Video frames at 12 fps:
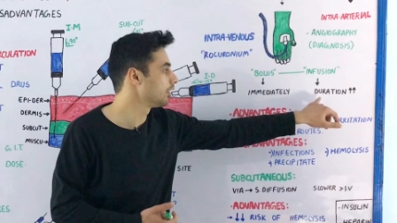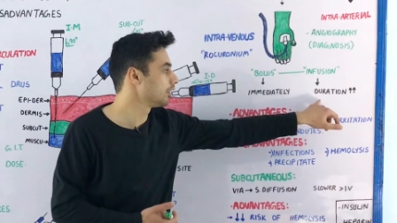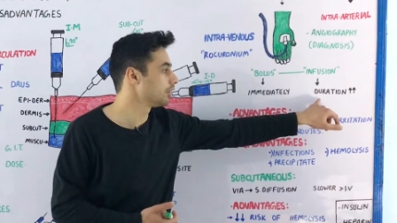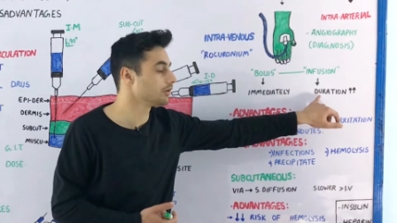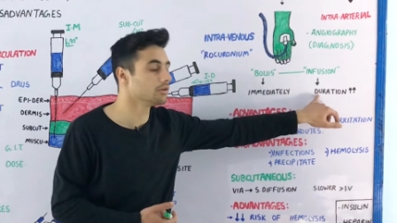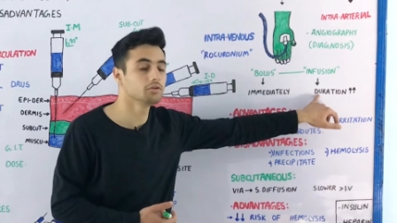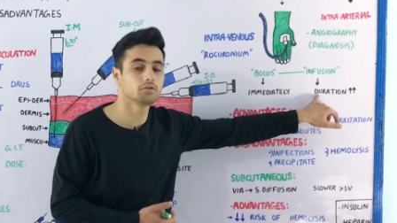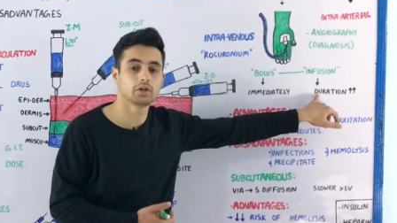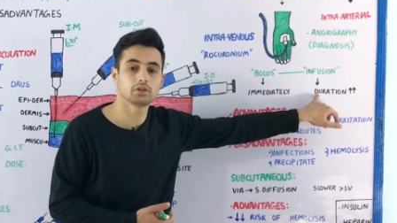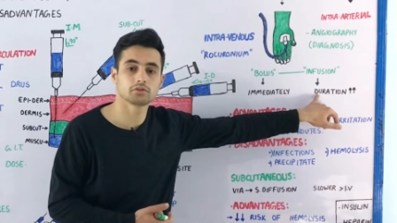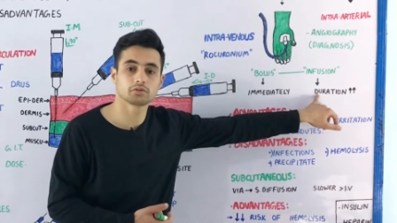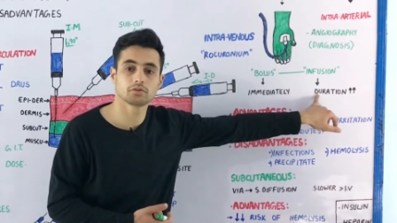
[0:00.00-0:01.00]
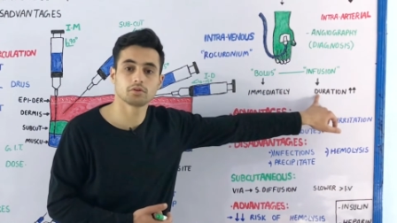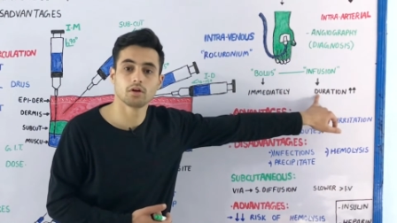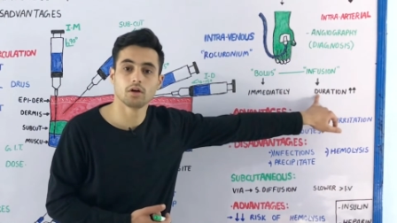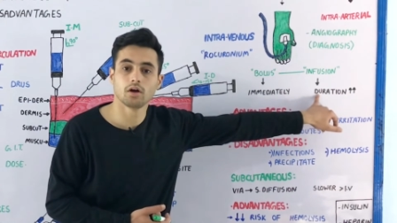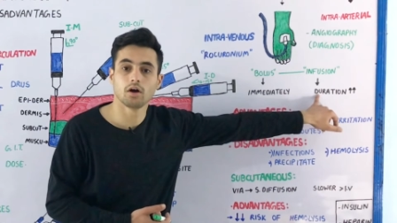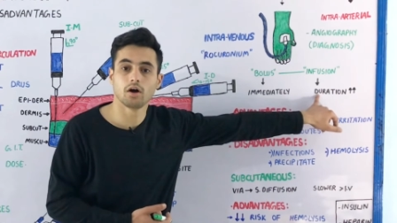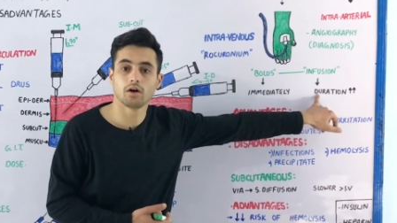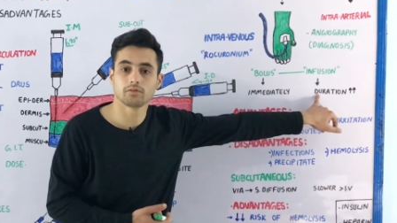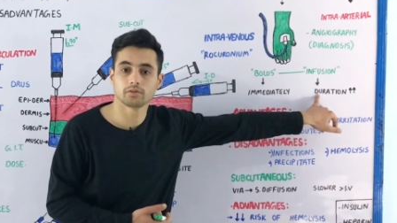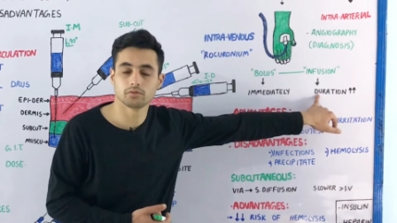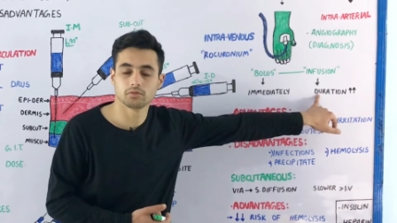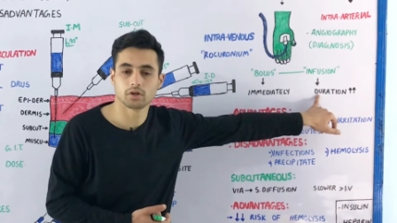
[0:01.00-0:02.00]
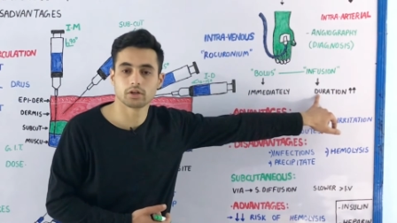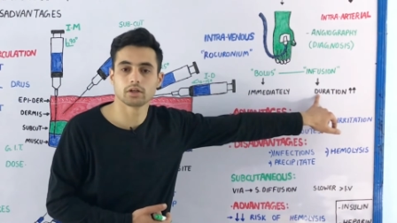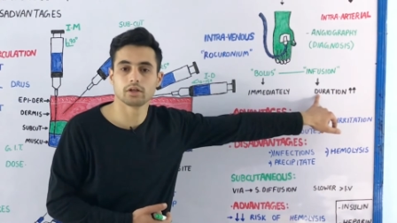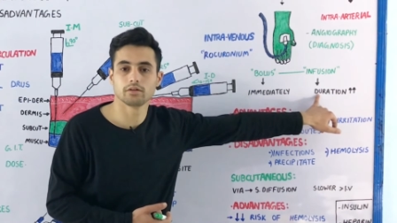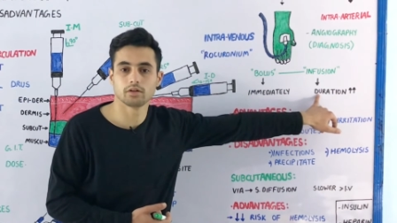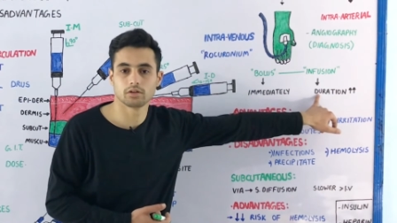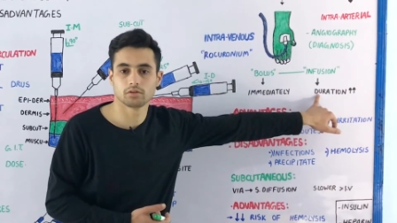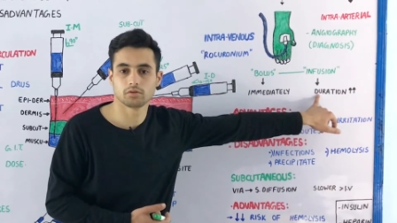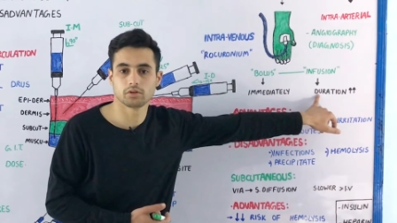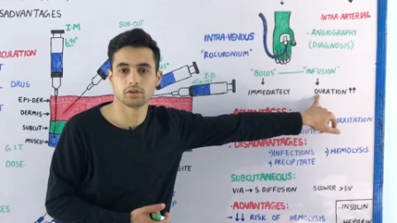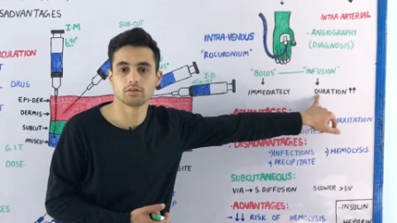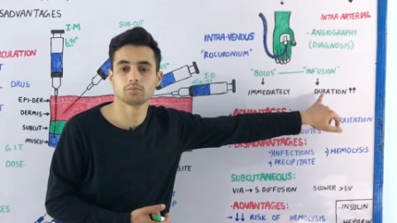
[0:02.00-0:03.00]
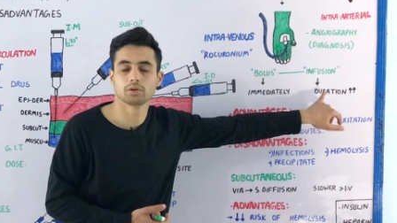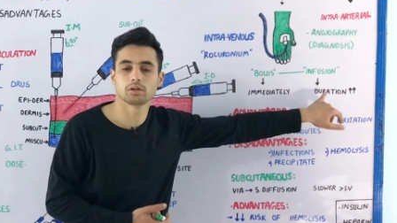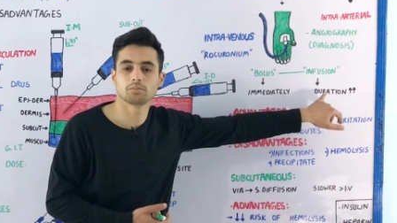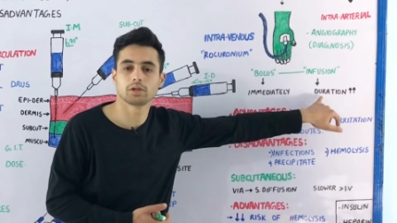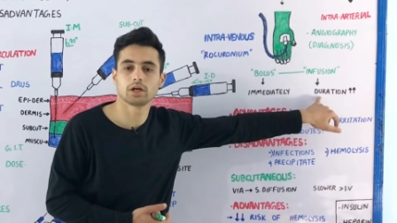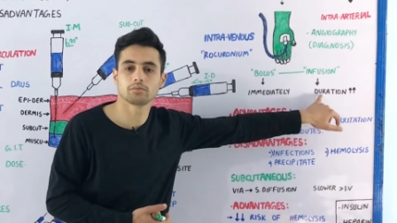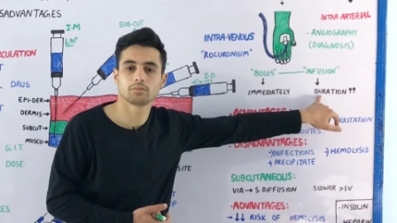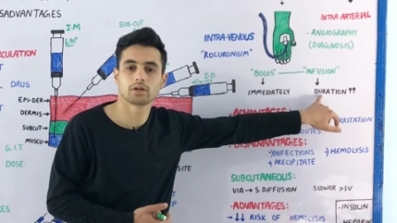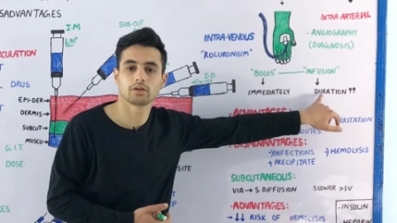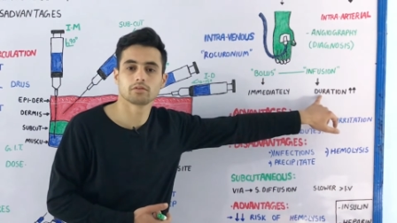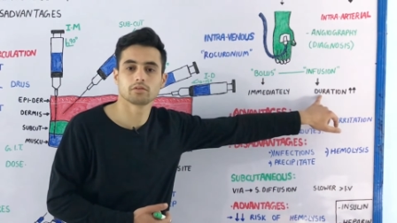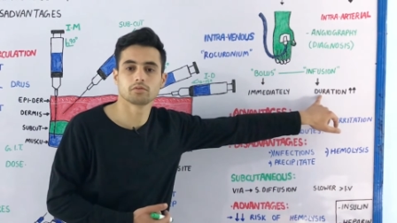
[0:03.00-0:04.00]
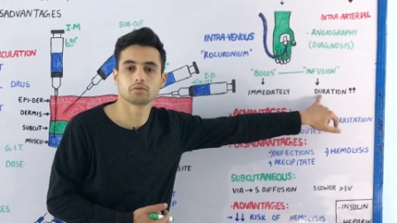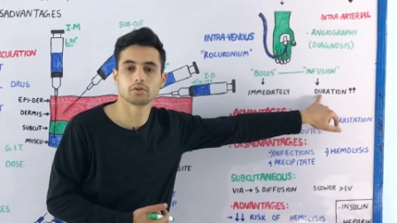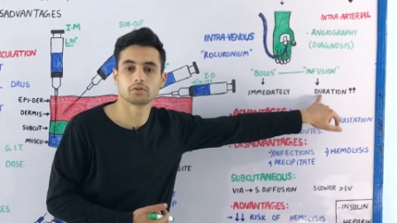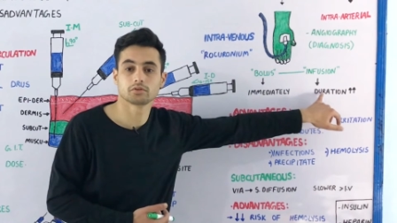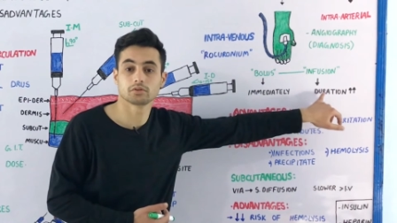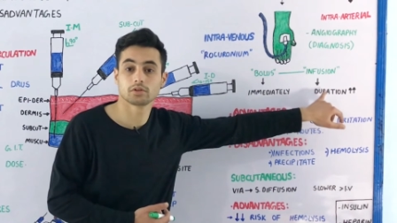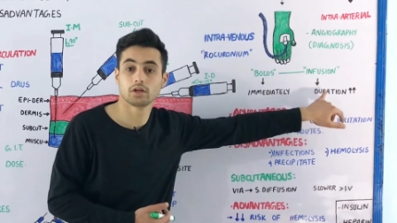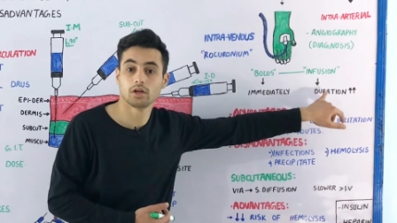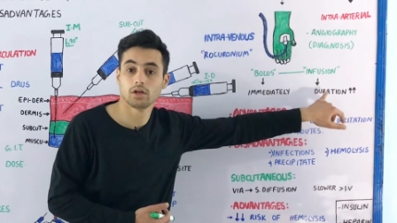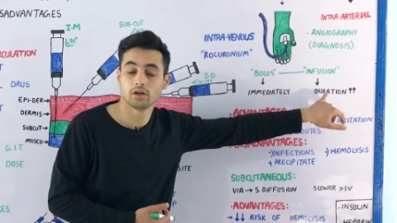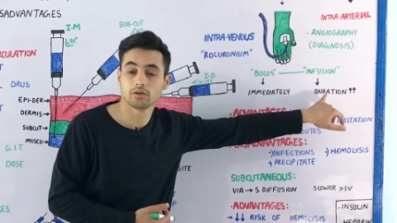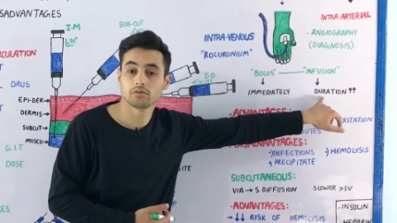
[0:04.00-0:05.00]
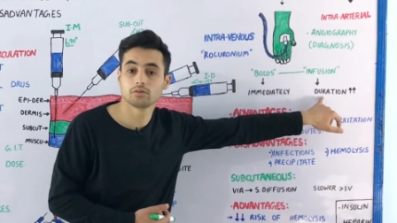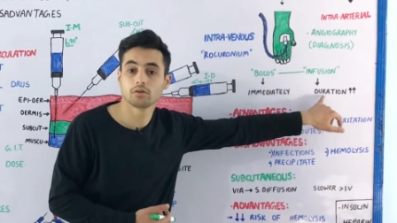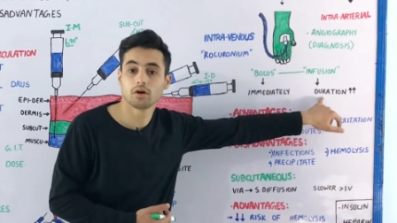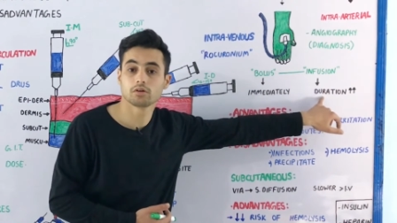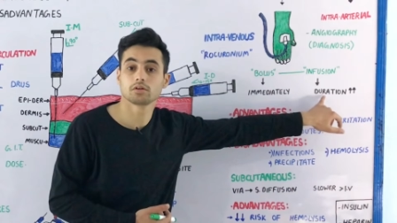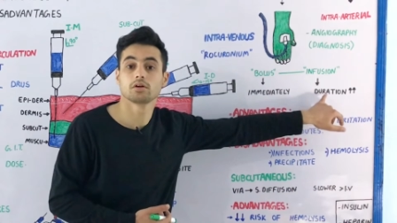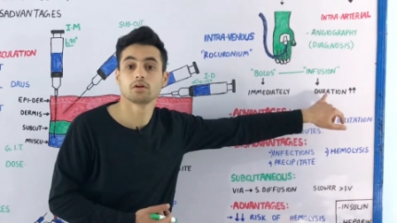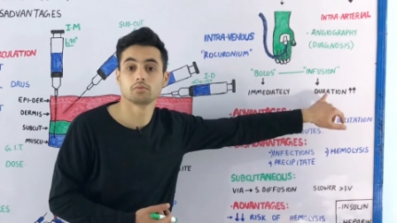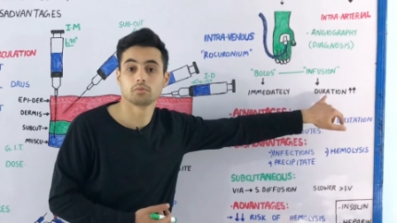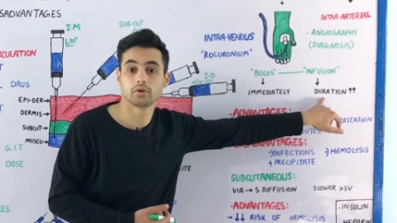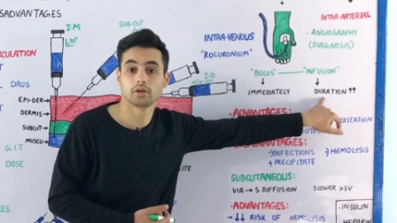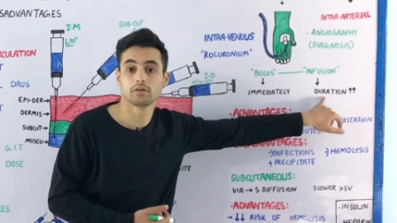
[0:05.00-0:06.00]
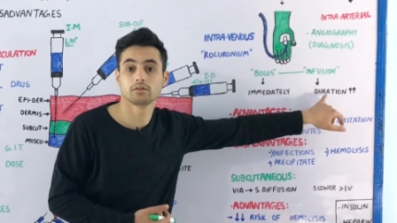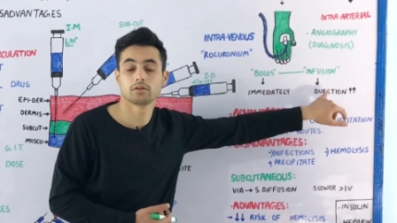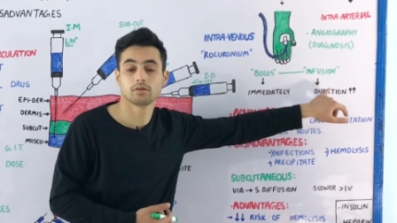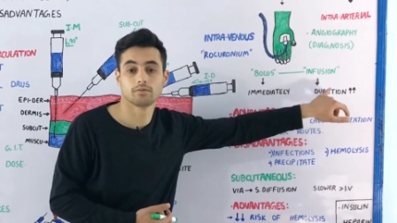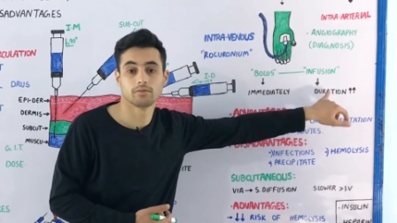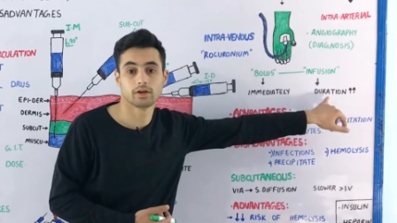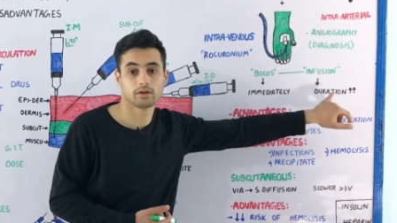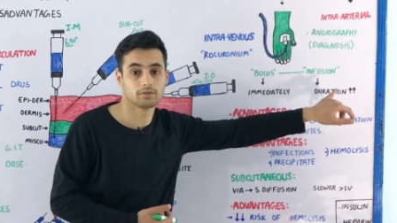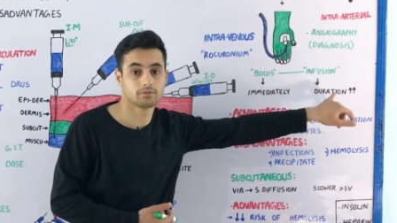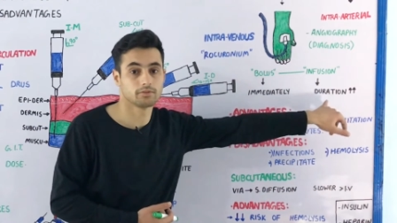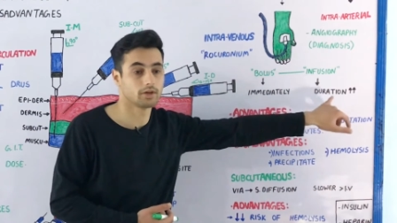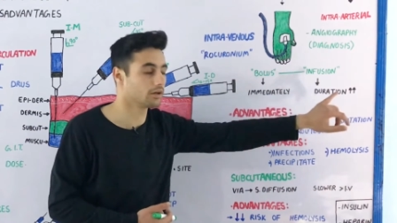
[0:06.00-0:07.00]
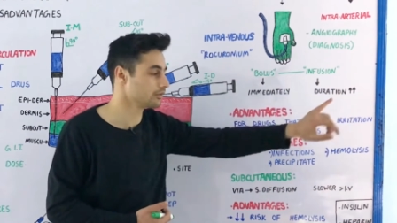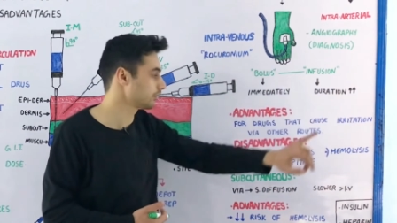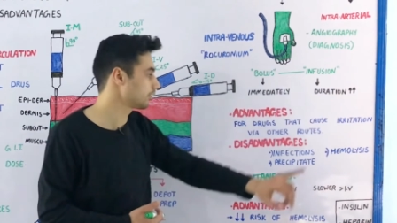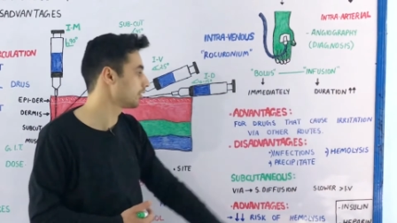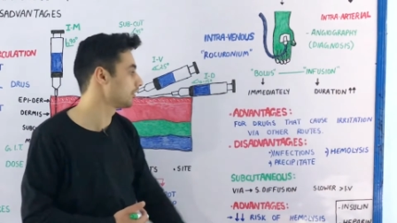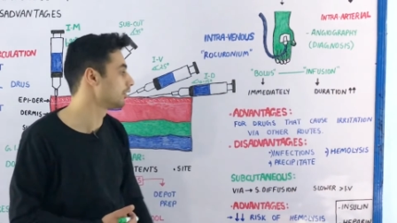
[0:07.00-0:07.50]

The duration of the drug is increased, but the plasma concentration is not raised very fast.